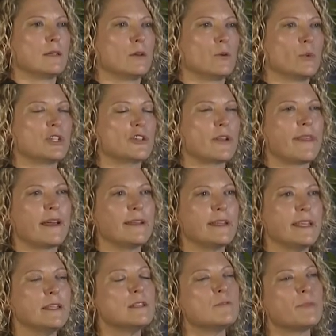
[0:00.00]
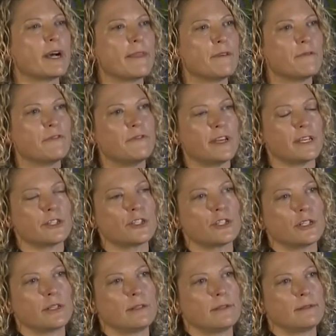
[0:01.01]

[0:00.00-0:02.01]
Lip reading: which are then eaten by the fish.